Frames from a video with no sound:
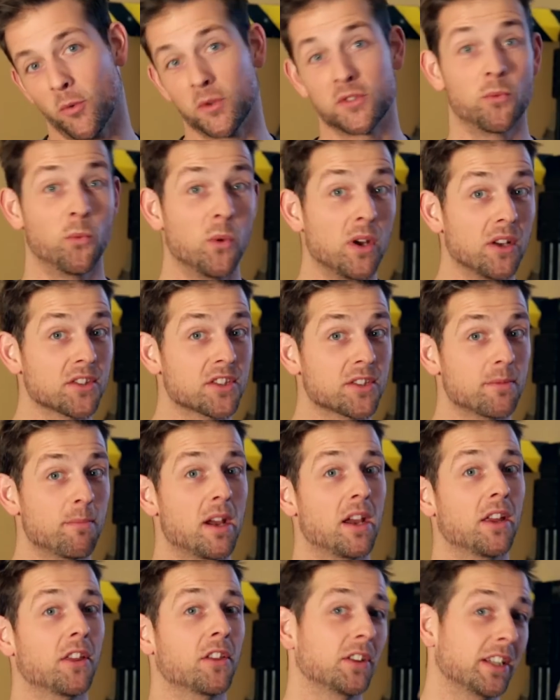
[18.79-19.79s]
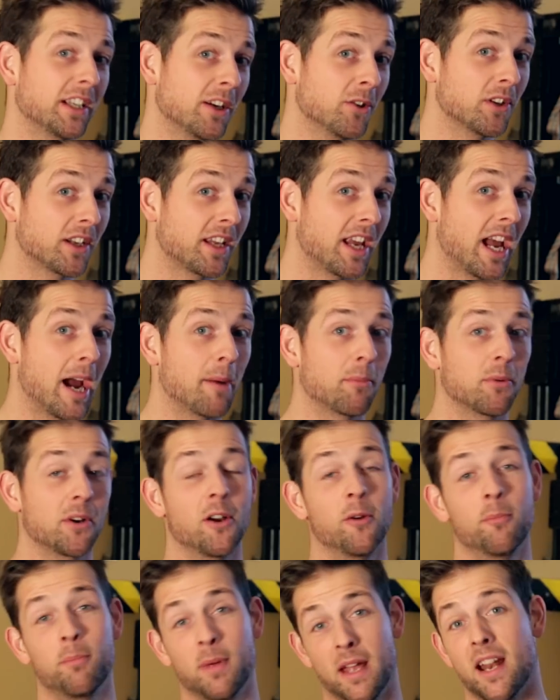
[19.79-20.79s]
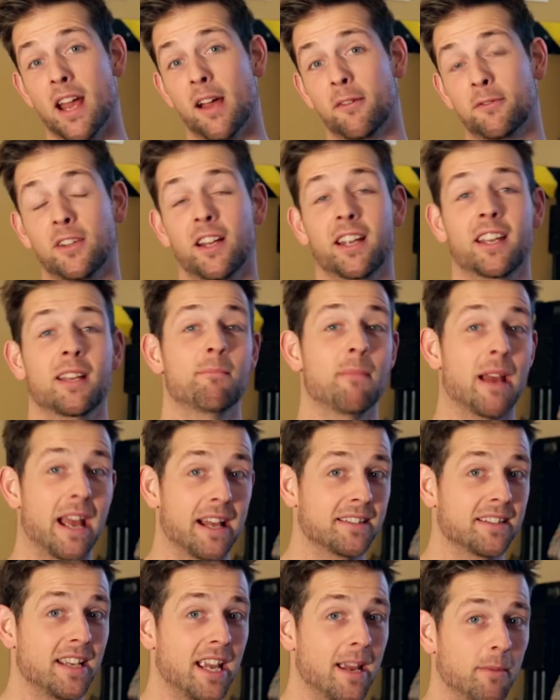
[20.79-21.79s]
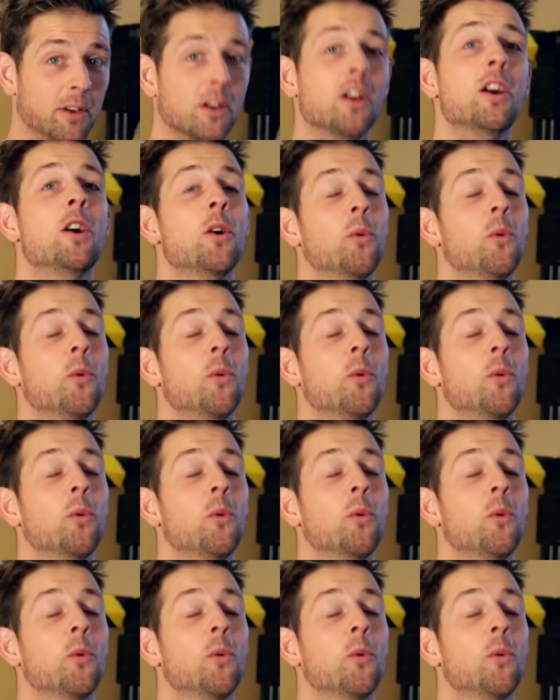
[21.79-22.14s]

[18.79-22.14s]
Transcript: was Will Smith, Leo DiCaprio, Ben Affleck, and Matt Damon,